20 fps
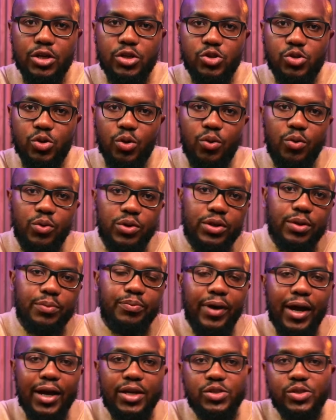So with the
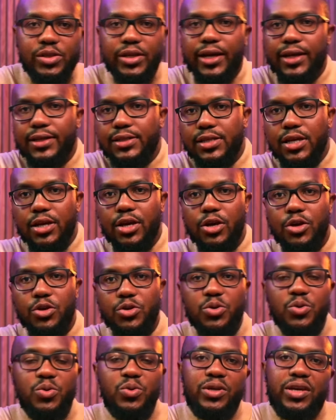buy to let,
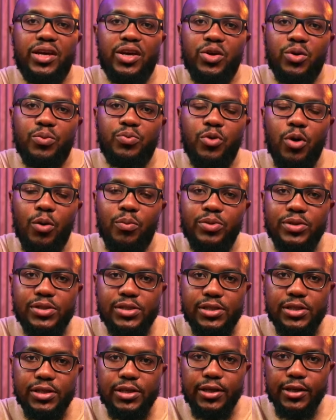you get your
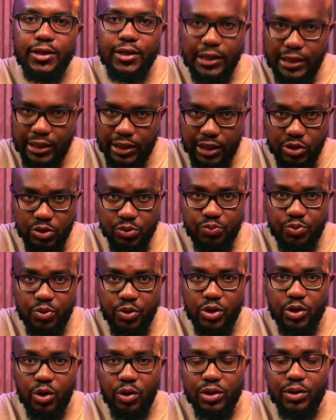property, you
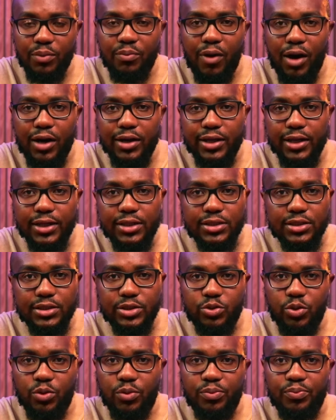put it on the market,
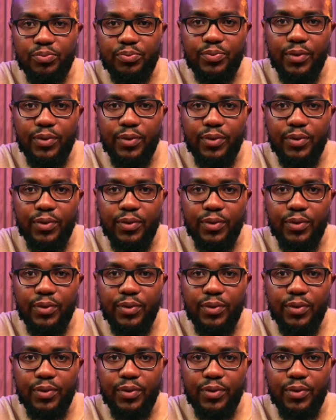so